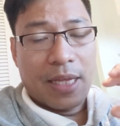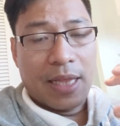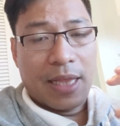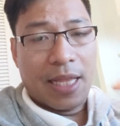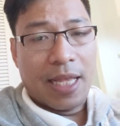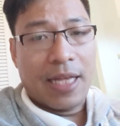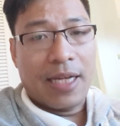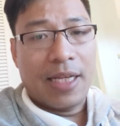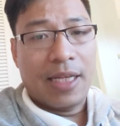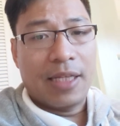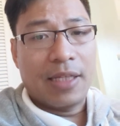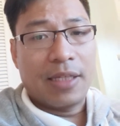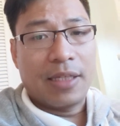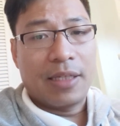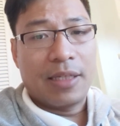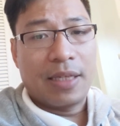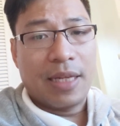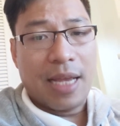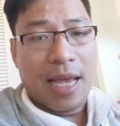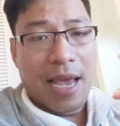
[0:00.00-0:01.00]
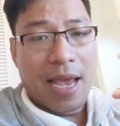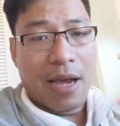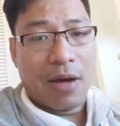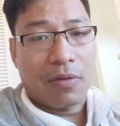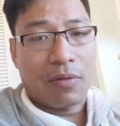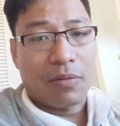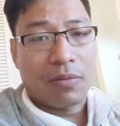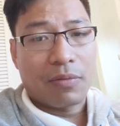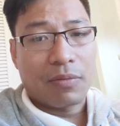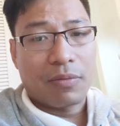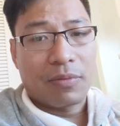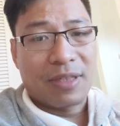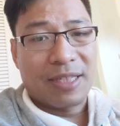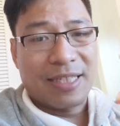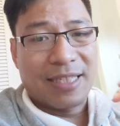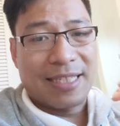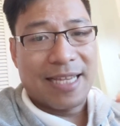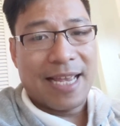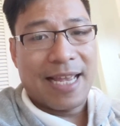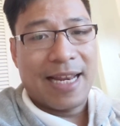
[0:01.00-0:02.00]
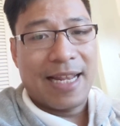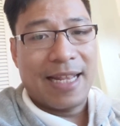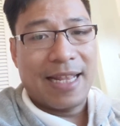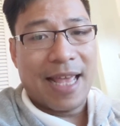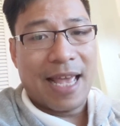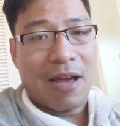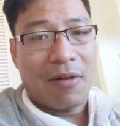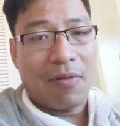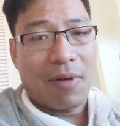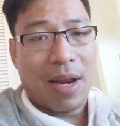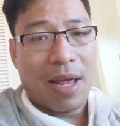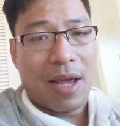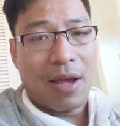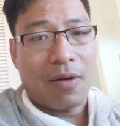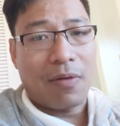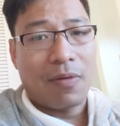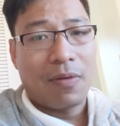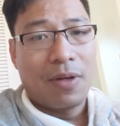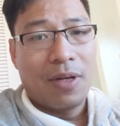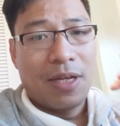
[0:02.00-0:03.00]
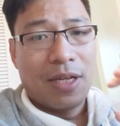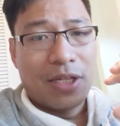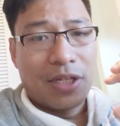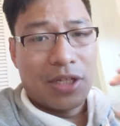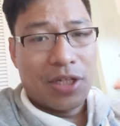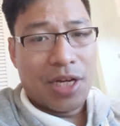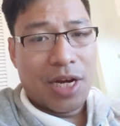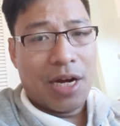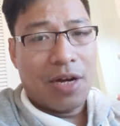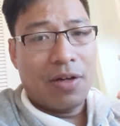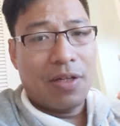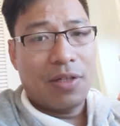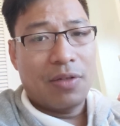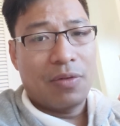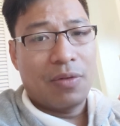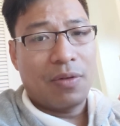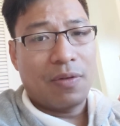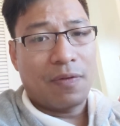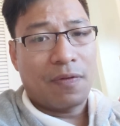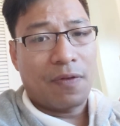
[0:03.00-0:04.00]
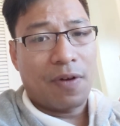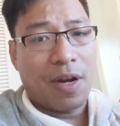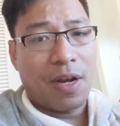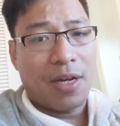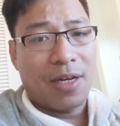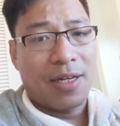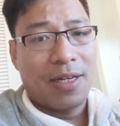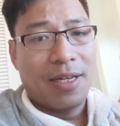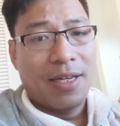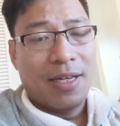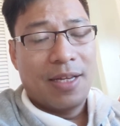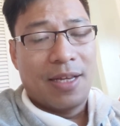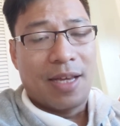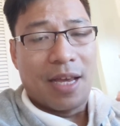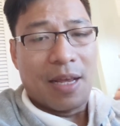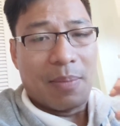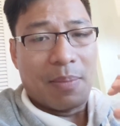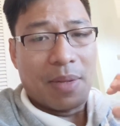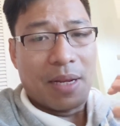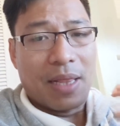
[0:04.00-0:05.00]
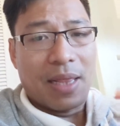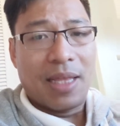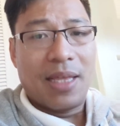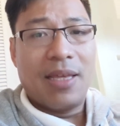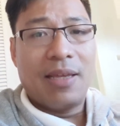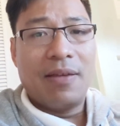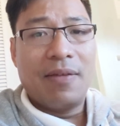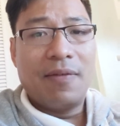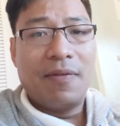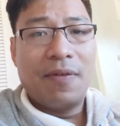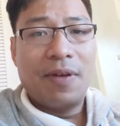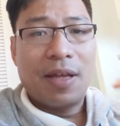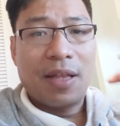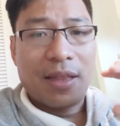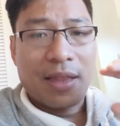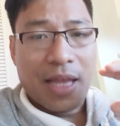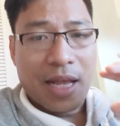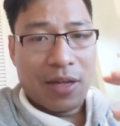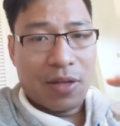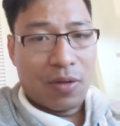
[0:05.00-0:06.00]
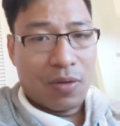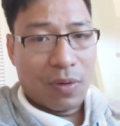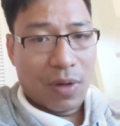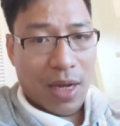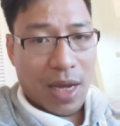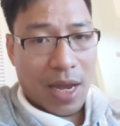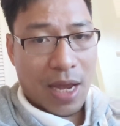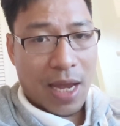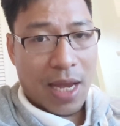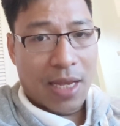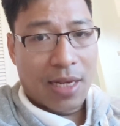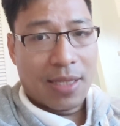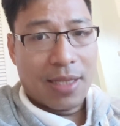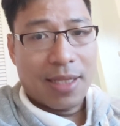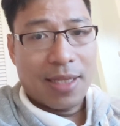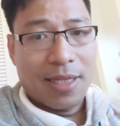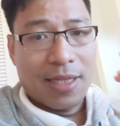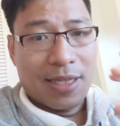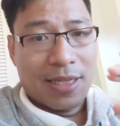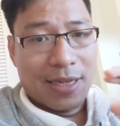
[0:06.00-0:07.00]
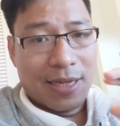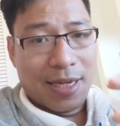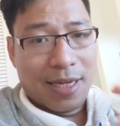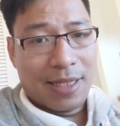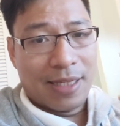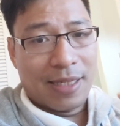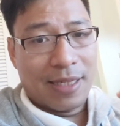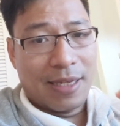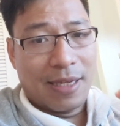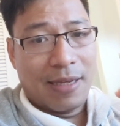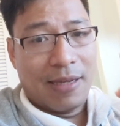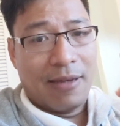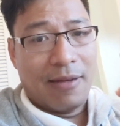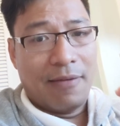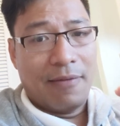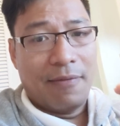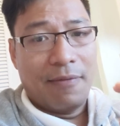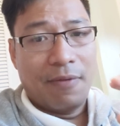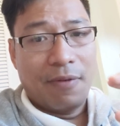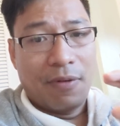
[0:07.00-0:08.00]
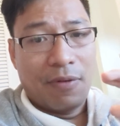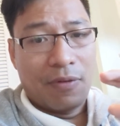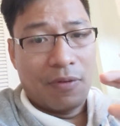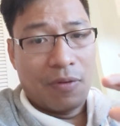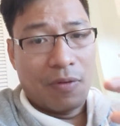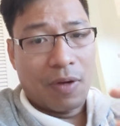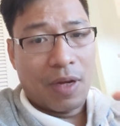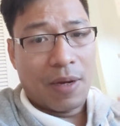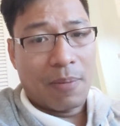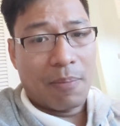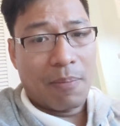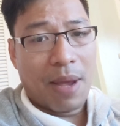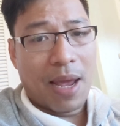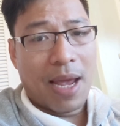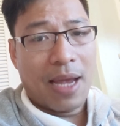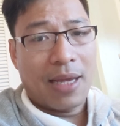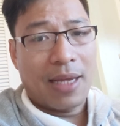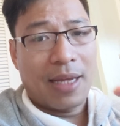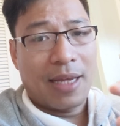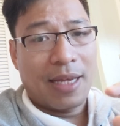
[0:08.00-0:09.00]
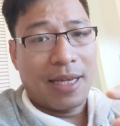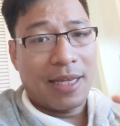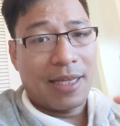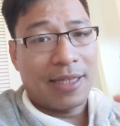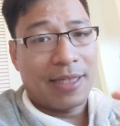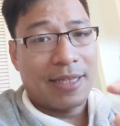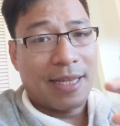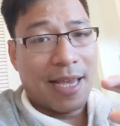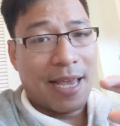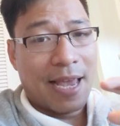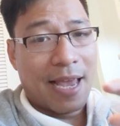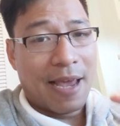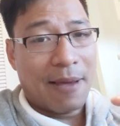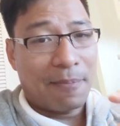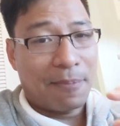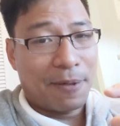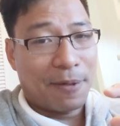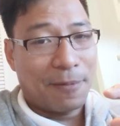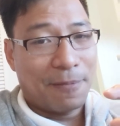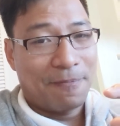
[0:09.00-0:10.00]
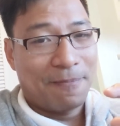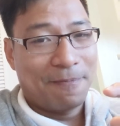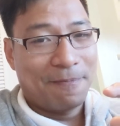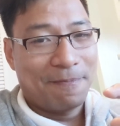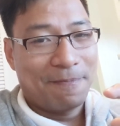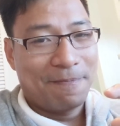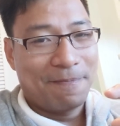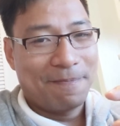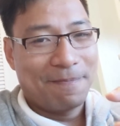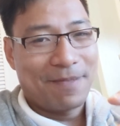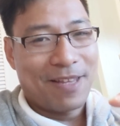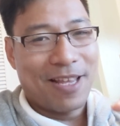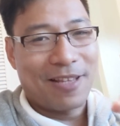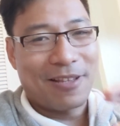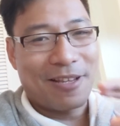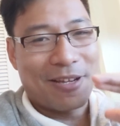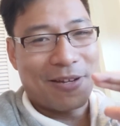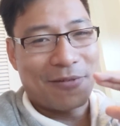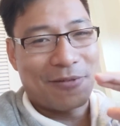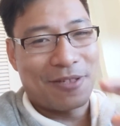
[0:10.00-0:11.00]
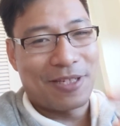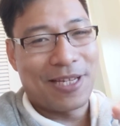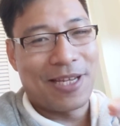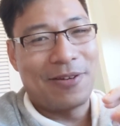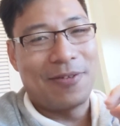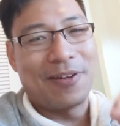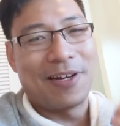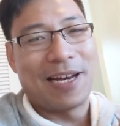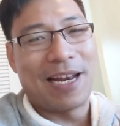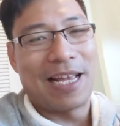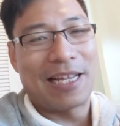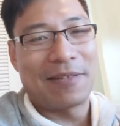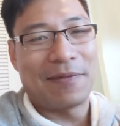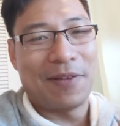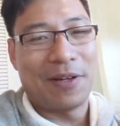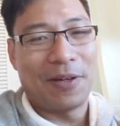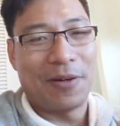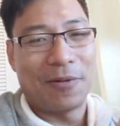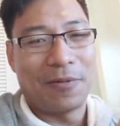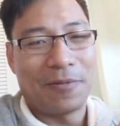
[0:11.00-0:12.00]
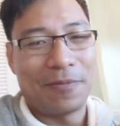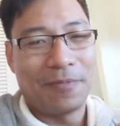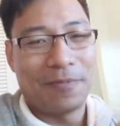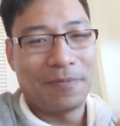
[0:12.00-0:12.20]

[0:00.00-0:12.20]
let it out, say it out loud, share it to your friend, and believe that you can achieve, you can make it happen. I'll see you in the next video.